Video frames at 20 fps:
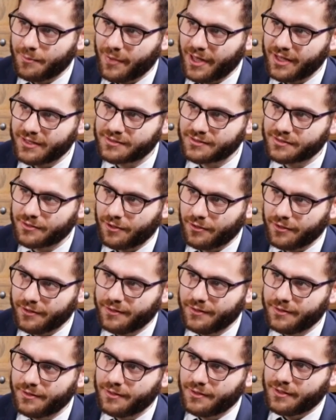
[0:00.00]
based
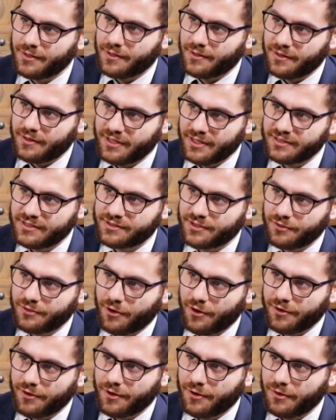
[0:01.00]
on the
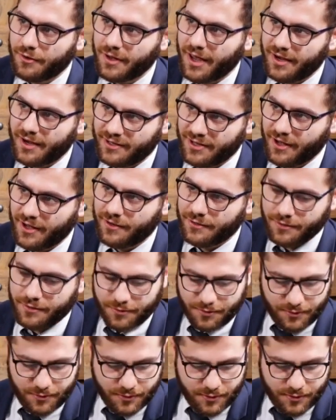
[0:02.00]
scenario at hand.